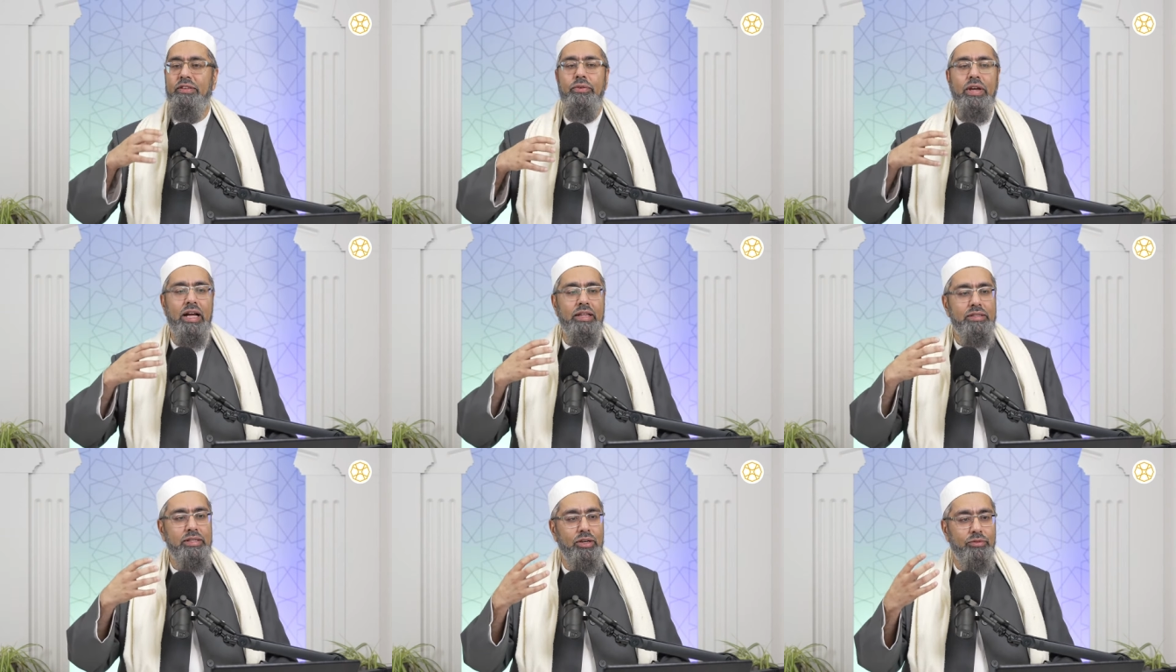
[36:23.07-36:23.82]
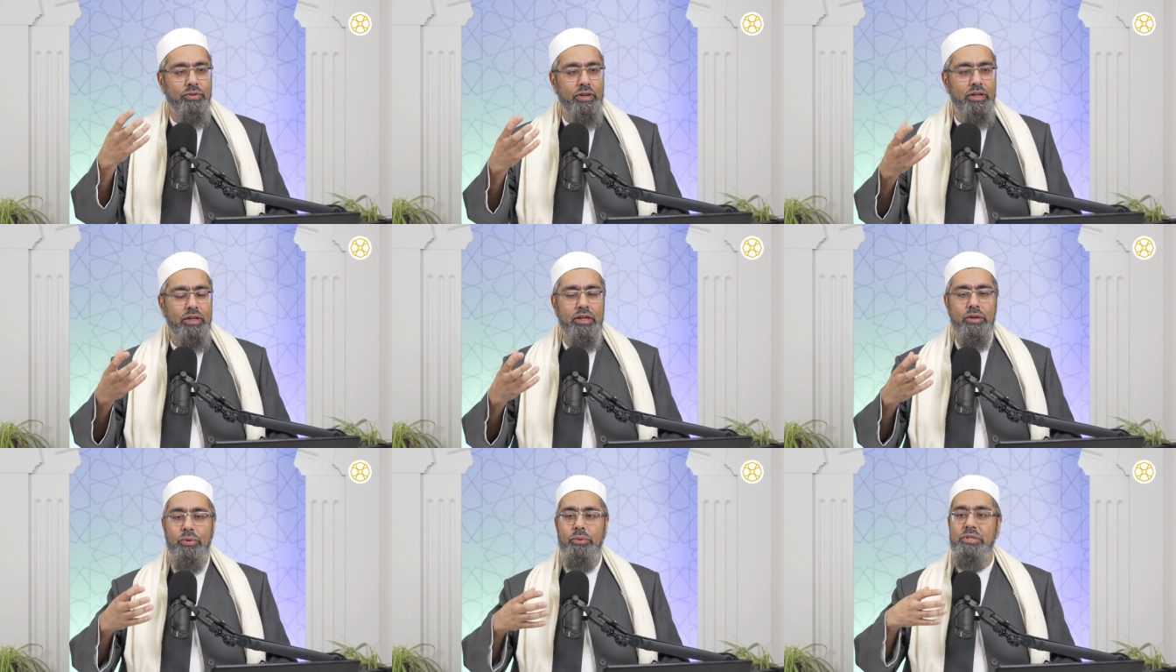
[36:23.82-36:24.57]
the reality of
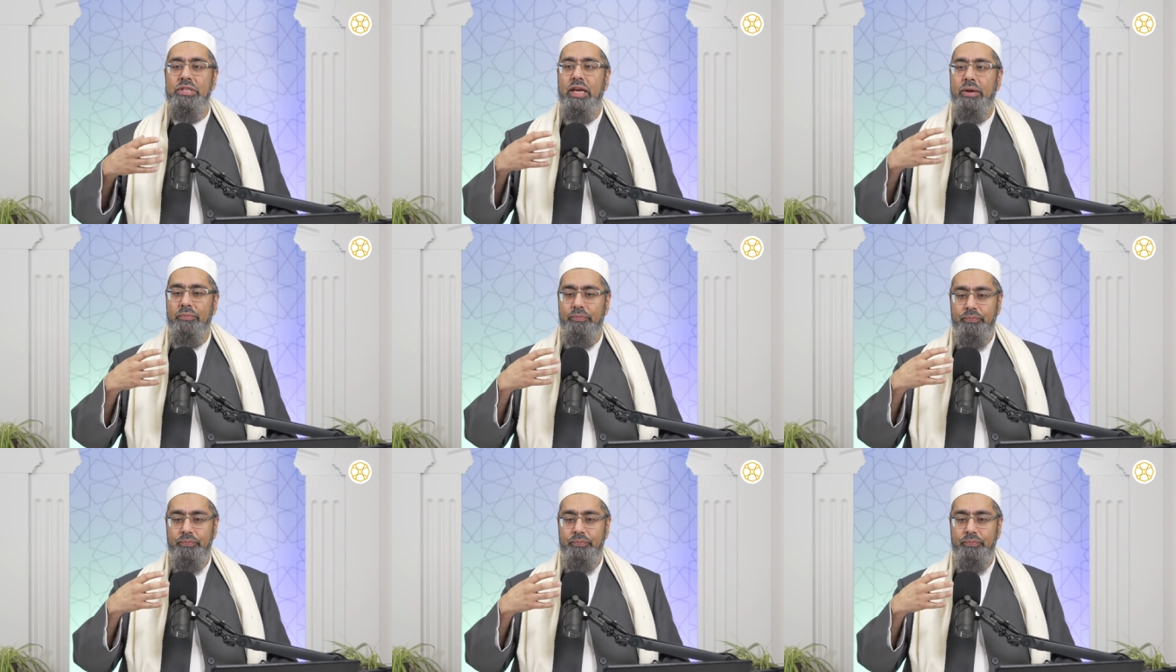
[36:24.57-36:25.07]
when we say,